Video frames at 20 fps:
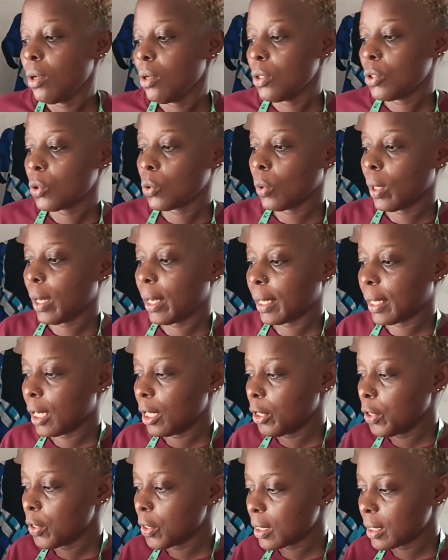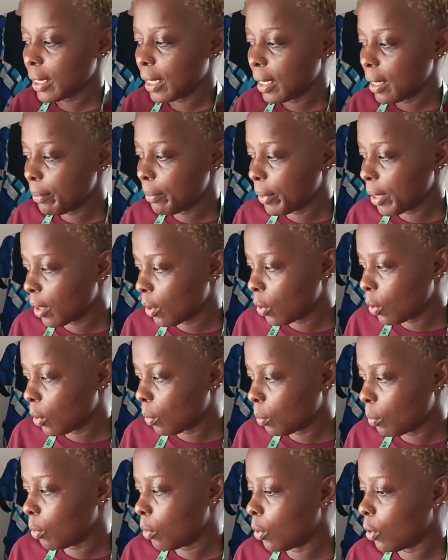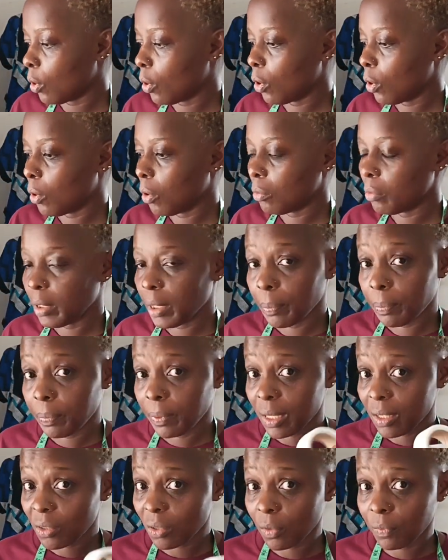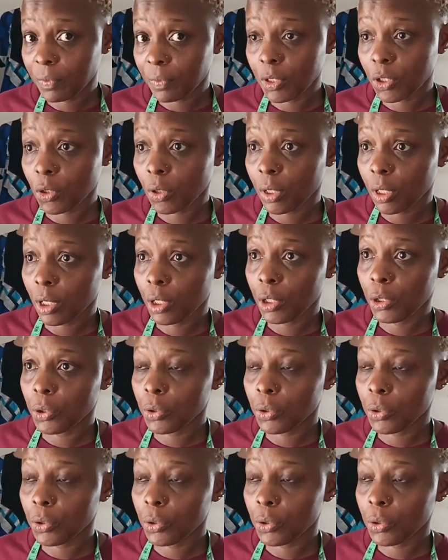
So I can use the hemming gum, or in place of this you can